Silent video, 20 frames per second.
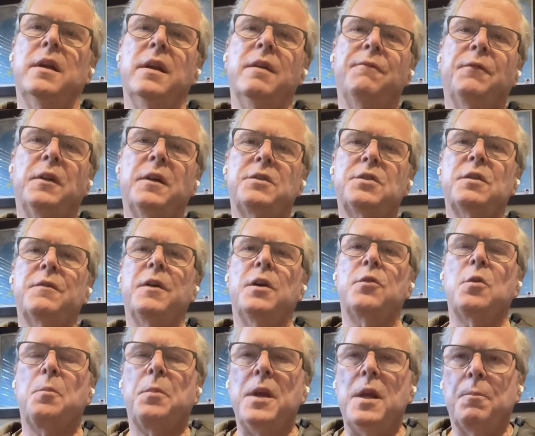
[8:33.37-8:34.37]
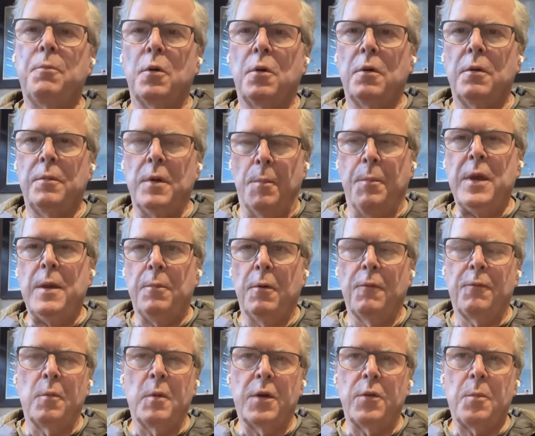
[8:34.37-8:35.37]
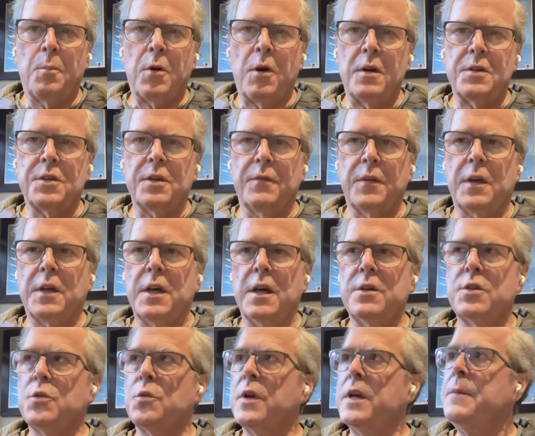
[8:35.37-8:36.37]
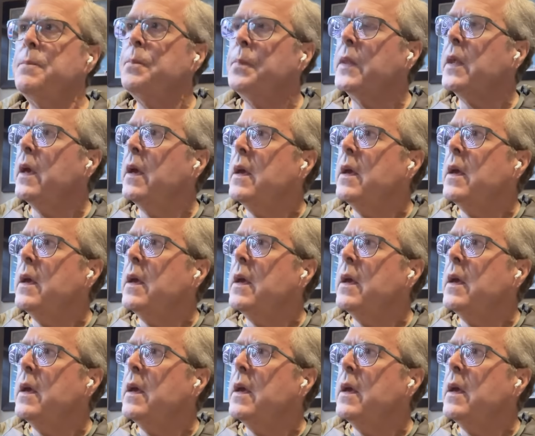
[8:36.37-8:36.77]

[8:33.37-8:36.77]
an influx of other people, of people from other parts of the country,